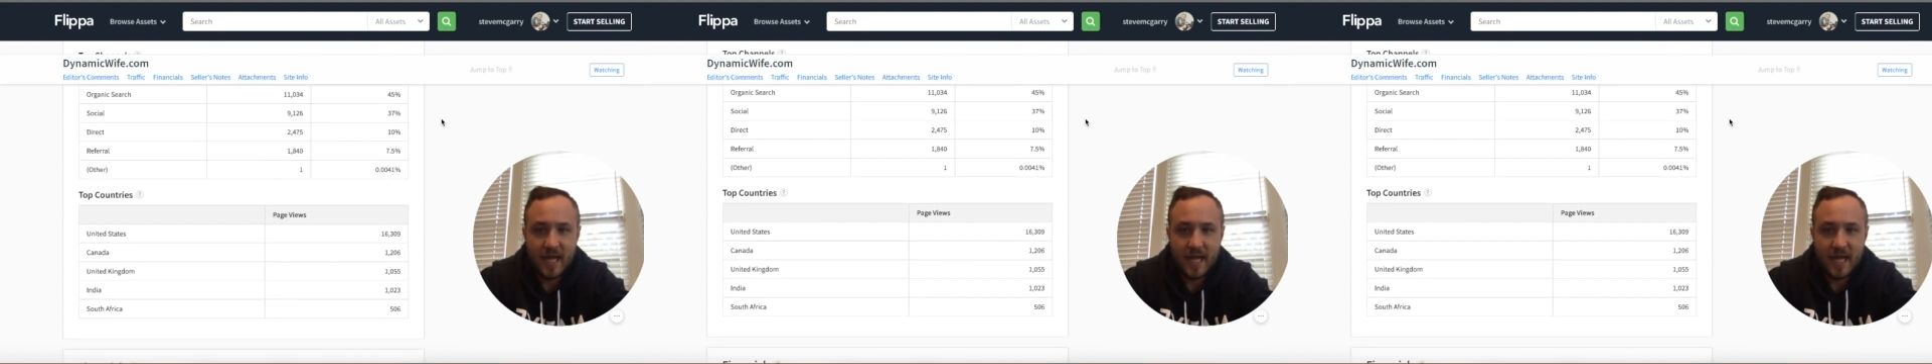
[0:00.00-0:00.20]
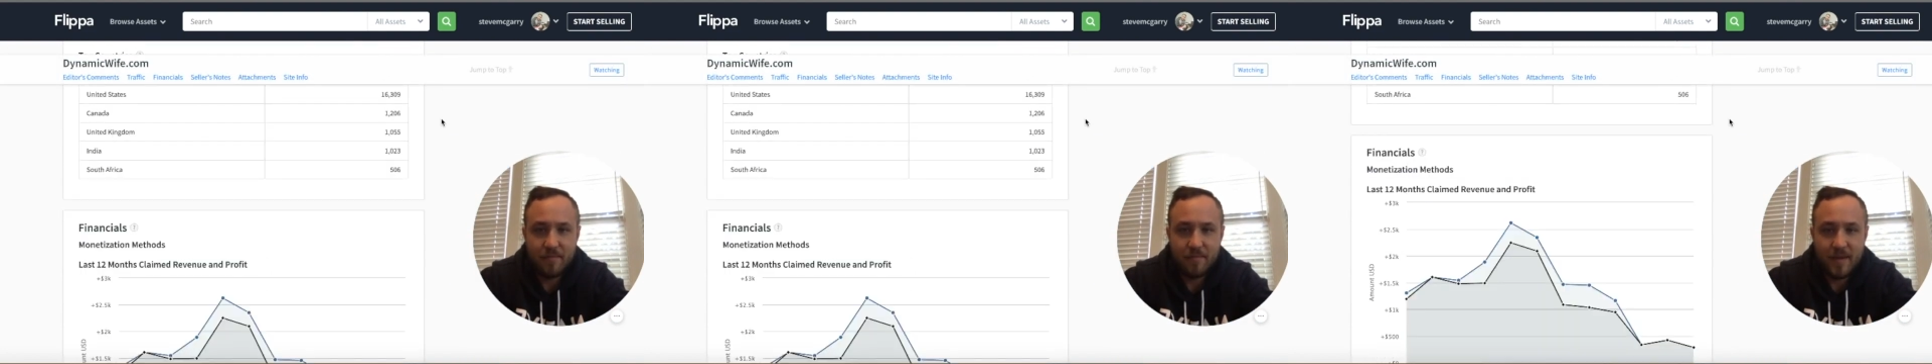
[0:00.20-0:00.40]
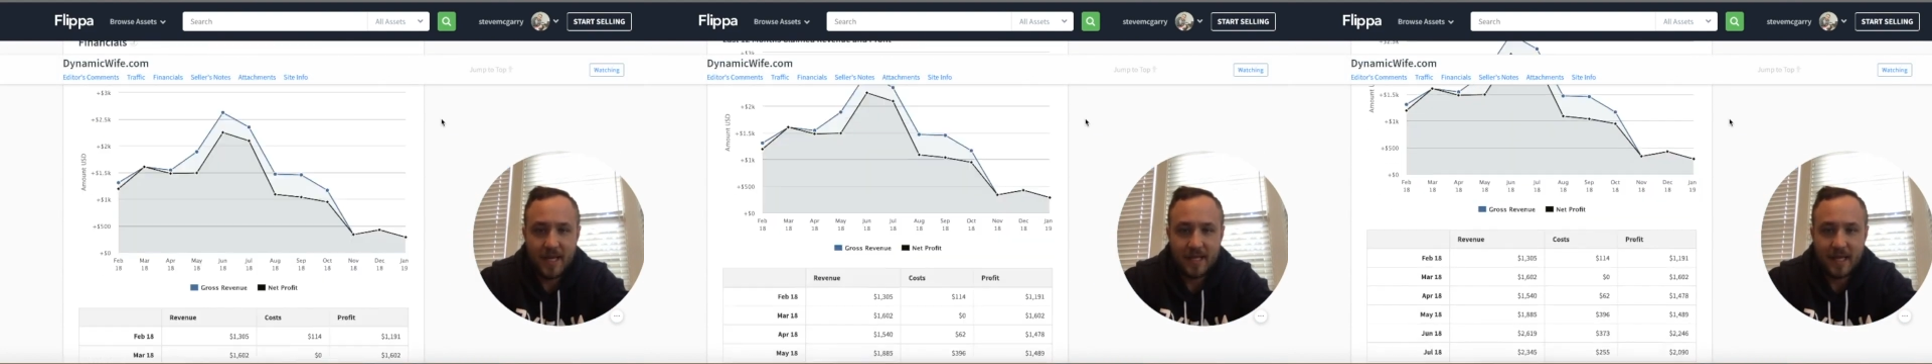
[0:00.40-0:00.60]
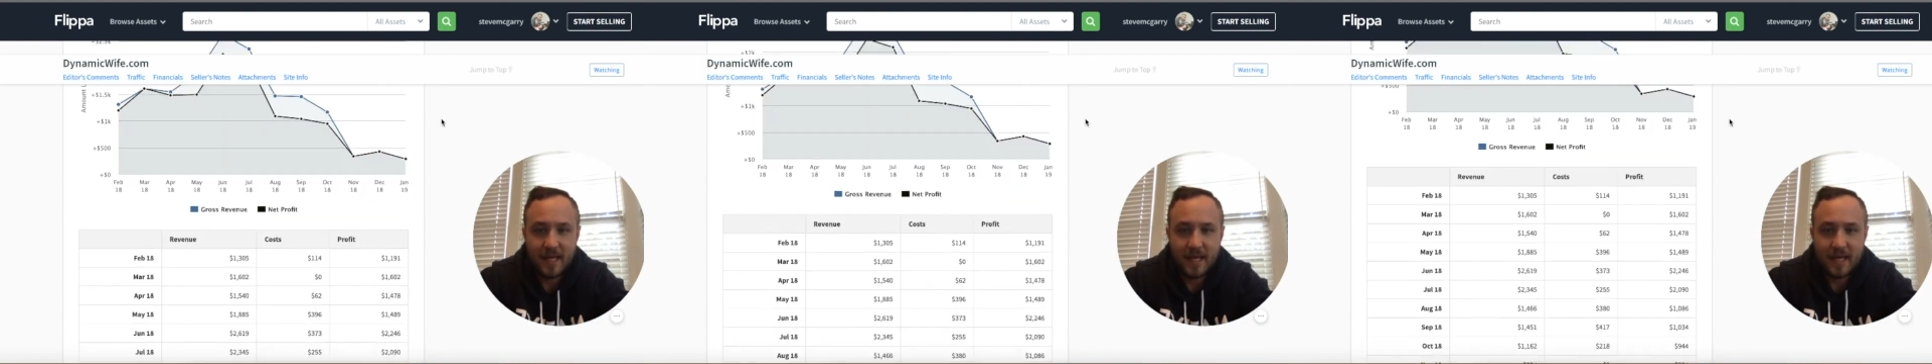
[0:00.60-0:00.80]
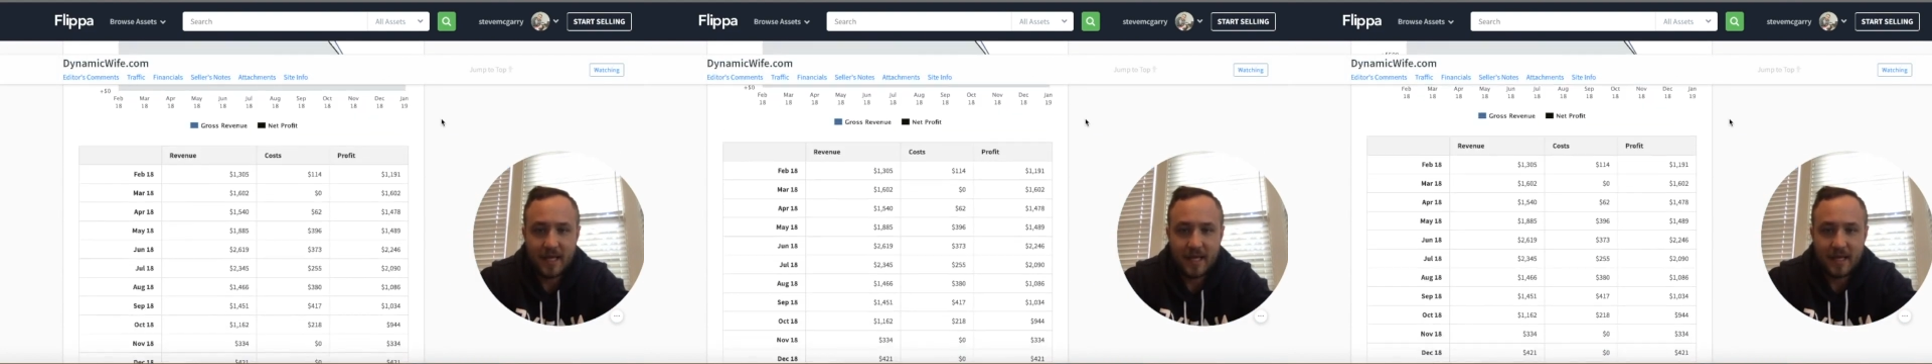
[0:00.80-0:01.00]
and
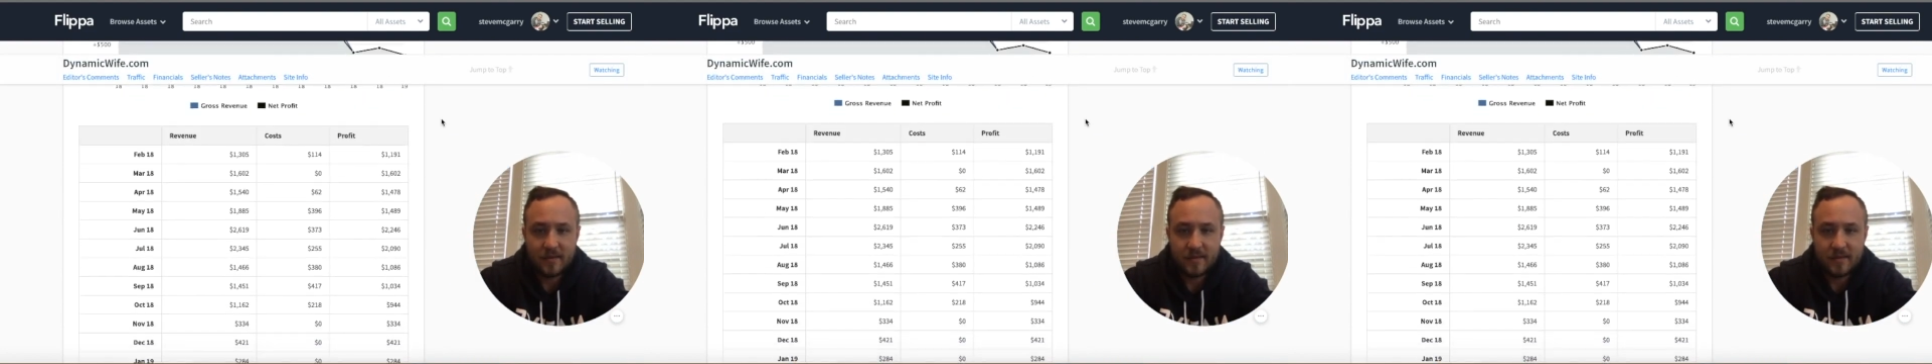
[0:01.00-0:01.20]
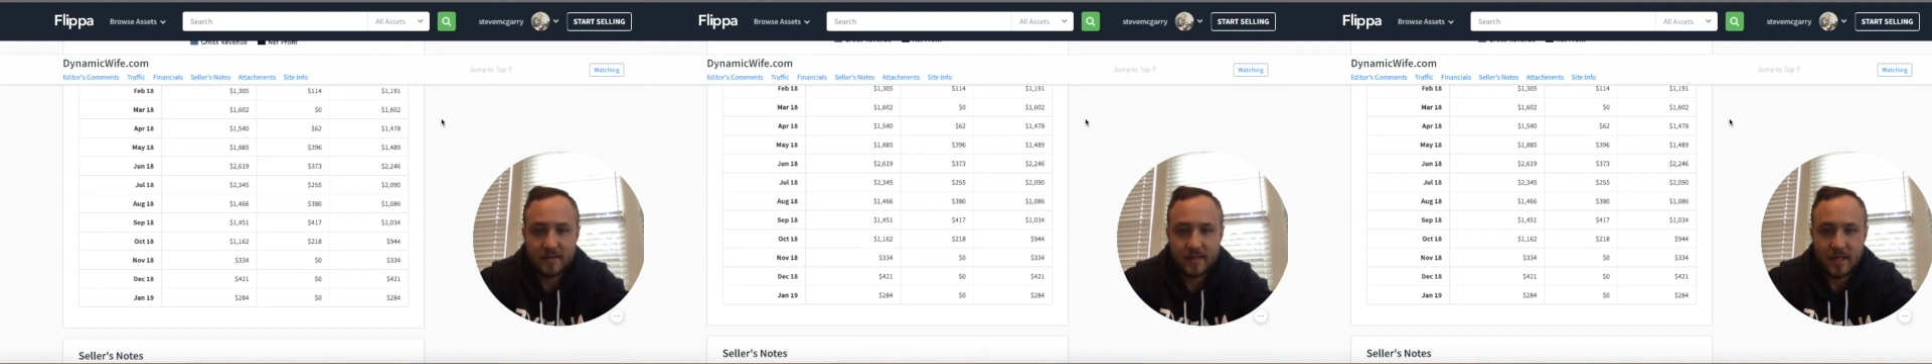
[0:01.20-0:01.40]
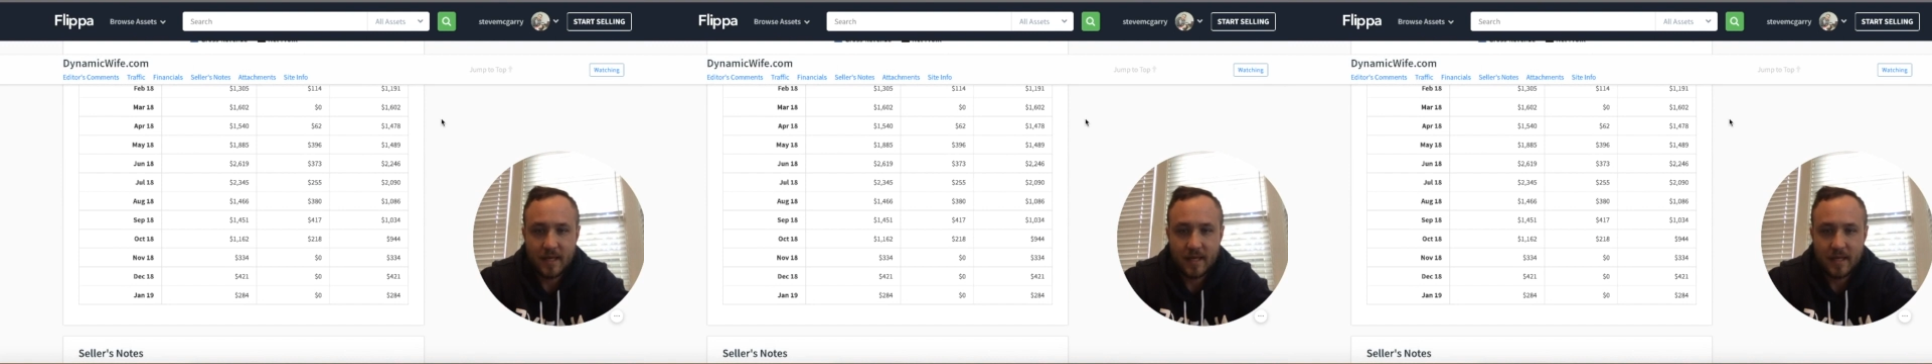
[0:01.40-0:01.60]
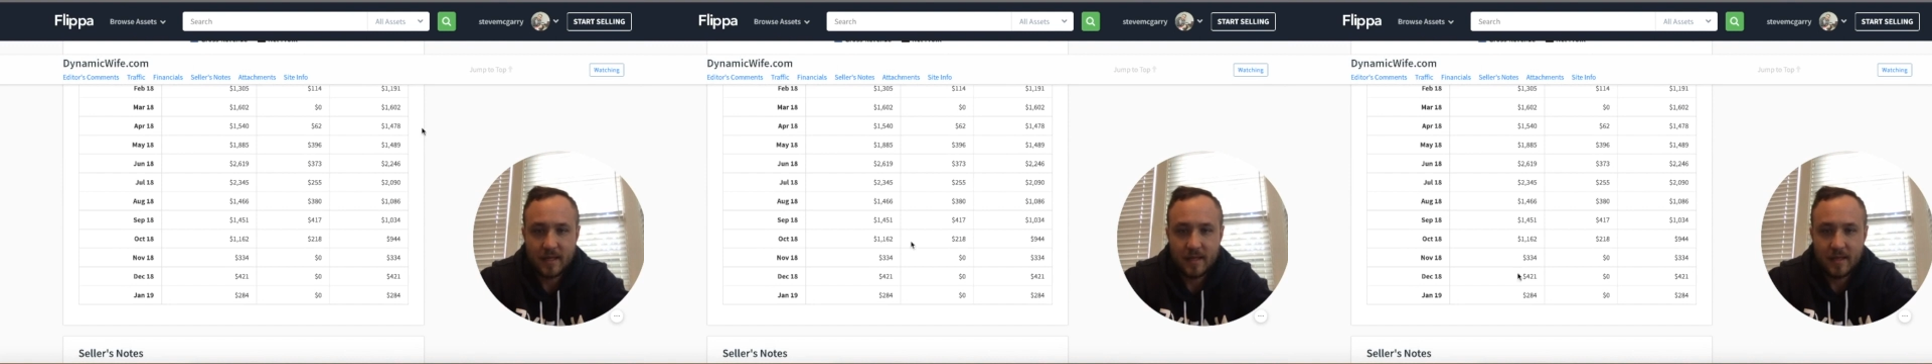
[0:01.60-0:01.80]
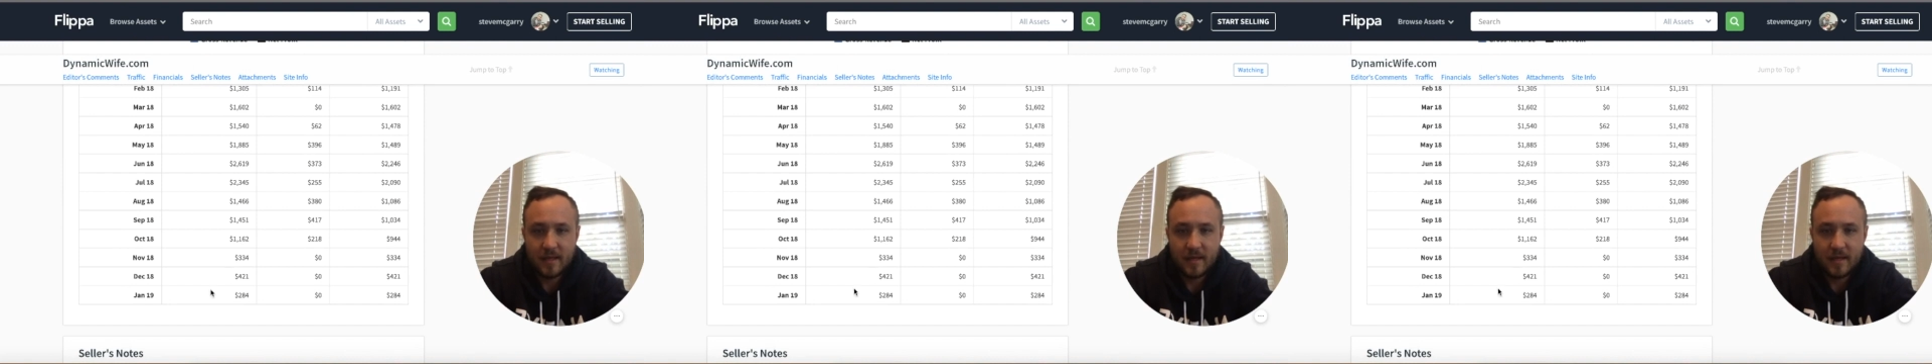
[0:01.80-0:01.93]
making, it looks like